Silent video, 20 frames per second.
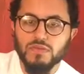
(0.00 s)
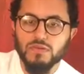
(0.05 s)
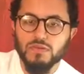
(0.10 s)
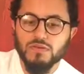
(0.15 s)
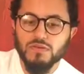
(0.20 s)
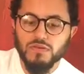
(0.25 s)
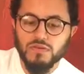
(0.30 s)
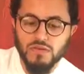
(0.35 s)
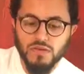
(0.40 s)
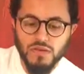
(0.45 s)

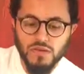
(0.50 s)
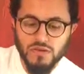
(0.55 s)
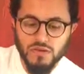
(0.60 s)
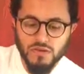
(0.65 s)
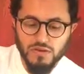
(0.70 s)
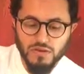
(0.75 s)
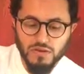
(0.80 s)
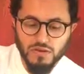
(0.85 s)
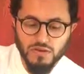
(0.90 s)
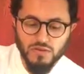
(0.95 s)
Alright?
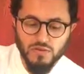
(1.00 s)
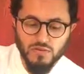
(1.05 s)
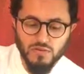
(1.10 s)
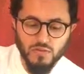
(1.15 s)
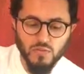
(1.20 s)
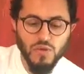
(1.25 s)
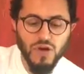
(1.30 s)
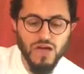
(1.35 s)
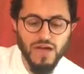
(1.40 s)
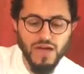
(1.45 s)

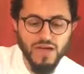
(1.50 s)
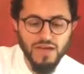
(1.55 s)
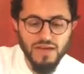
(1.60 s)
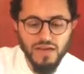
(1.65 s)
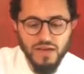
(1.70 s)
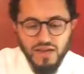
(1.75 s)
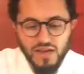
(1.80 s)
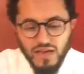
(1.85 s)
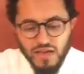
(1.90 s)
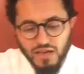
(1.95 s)
Wa
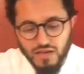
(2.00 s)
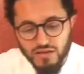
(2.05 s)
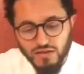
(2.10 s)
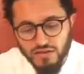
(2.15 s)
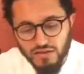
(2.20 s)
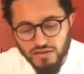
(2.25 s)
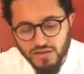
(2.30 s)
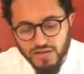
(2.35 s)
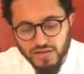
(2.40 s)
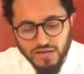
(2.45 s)
akala,
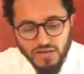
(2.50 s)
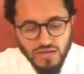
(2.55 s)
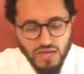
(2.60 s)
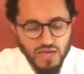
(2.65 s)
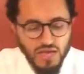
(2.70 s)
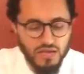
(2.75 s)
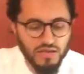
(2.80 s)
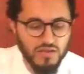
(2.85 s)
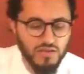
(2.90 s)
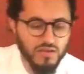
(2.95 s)
and he
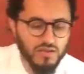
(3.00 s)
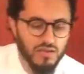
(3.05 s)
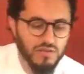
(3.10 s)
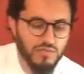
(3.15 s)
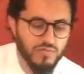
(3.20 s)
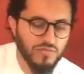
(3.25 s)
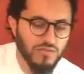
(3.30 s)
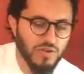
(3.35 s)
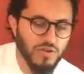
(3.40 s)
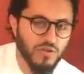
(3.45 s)
ate
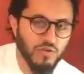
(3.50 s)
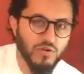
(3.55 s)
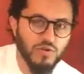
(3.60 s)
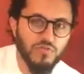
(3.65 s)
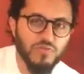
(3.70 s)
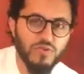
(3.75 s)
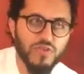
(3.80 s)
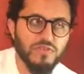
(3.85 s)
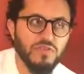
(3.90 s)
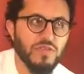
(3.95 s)
fil
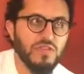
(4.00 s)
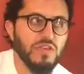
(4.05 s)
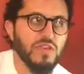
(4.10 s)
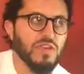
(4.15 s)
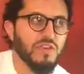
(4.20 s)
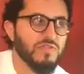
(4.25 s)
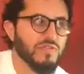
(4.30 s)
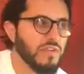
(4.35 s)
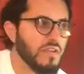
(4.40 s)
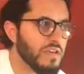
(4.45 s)
ghurfati
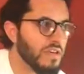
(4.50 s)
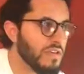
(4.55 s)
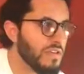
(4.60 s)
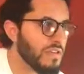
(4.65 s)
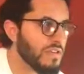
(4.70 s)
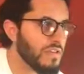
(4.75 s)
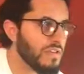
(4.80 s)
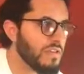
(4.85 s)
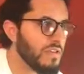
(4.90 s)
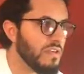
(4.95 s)

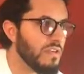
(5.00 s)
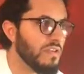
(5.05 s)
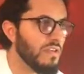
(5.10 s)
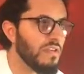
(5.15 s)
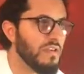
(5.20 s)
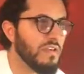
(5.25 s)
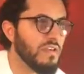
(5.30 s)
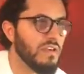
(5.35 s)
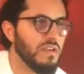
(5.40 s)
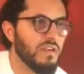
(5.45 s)

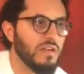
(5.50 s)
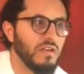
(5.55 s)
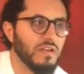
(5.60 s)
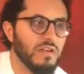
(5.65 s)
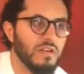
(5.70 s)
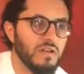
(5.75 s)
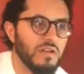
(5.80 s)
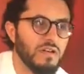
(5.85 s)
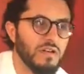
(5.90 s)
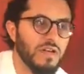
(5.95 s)
as-saghirati
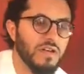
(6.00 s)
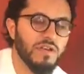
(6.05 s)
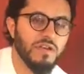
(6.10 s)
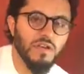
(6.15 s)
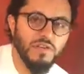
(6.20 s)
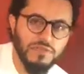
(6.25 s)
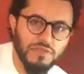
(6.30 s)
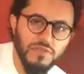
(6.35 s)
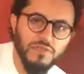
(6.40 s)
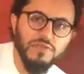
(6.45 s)

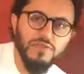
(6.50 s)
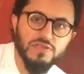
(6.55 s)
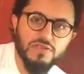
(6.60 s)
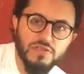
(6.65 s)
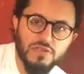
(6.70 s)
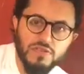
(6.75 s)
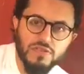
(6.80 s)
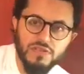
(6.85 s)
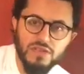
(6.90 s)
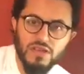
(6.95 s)

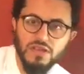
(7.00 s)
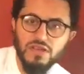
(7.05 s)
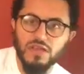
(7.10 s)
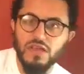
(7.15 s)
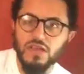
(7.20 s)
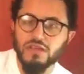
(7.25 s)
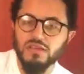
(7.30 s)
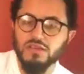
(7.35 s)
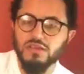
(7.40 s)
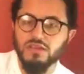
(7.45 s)
an-nadhifati, and he
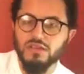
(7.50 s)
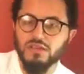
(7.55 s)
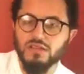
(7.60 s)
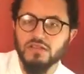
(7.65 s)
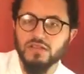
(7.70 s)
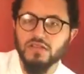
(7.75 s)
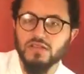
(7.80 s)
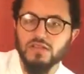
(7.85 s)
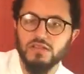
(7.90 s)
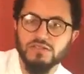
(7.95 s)
ate in the
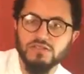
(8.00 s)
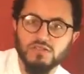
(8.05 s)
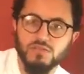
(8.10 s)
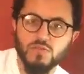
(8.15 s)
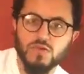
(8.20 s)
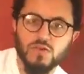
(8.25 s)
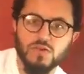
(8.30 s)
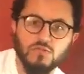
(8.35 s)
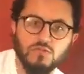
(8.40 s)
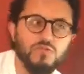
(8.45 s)
clean
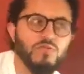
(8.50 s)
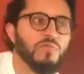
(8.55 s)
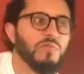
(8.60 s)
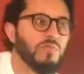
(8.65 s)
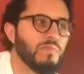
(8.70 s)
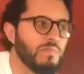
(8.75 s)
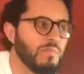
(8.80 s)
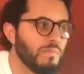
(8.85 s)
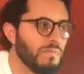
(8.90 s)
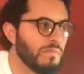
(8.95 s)
small room.
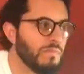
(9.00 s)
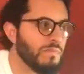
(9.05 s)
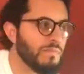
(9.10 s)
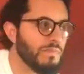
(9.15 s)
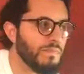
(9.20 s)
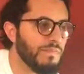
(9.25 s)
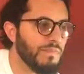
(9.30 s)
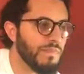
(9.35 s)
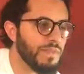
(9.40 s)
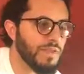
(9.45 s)

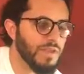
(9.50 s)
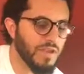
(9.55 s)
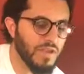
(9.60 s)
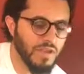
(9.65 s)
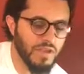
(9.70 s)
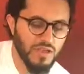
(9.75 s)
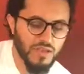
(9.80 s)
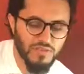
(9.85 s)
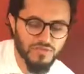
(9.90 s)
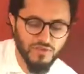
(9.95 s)

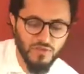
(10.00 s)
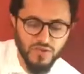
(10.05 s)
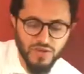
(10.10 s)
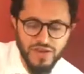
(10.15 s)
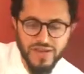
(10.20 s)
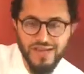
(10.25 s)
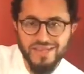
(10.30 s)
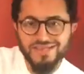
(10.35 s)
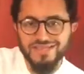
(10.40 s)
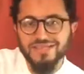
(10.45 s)
Alright? So it
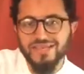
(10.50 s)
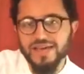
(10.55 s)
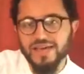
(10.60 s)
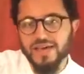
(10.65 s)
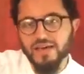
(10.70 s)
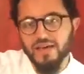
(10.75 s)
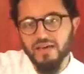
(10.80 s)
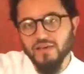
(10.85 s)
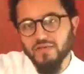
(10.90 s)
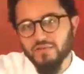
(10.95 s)
has to
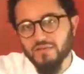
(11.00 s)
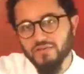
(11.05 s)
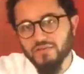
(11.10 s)
have